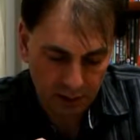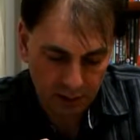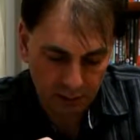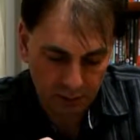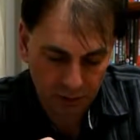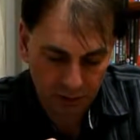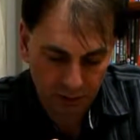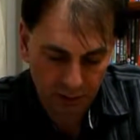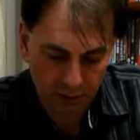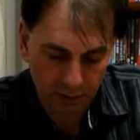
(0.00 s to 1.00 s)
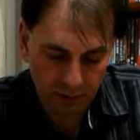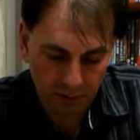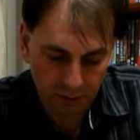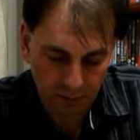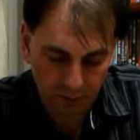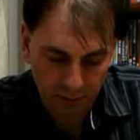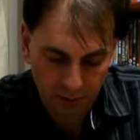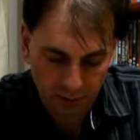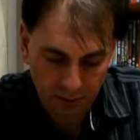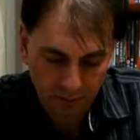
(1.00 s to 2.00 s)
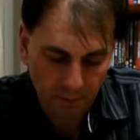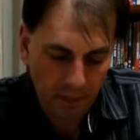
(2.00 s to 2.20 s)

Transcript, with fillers: uh, make sure I get that around the right way